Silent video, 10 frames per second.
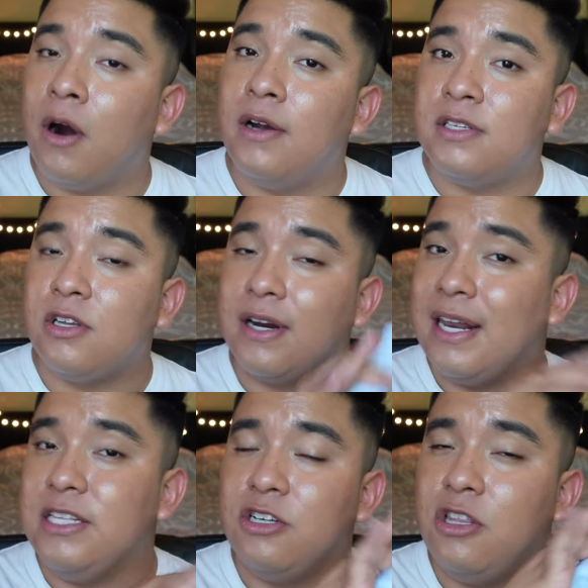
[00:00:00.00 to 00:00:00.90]
parts, their
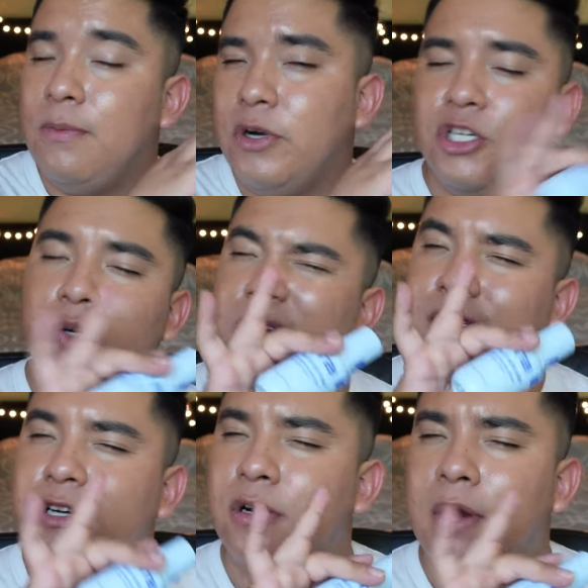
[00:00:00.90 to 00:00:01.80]
cleanser, their
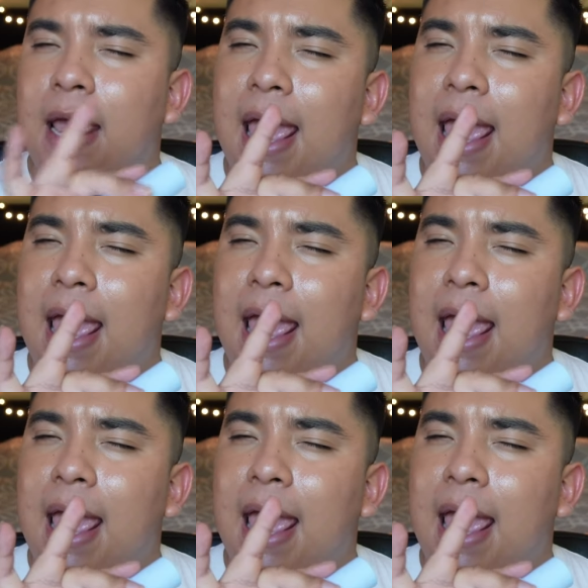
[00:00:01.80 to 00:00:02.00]
moisturizer,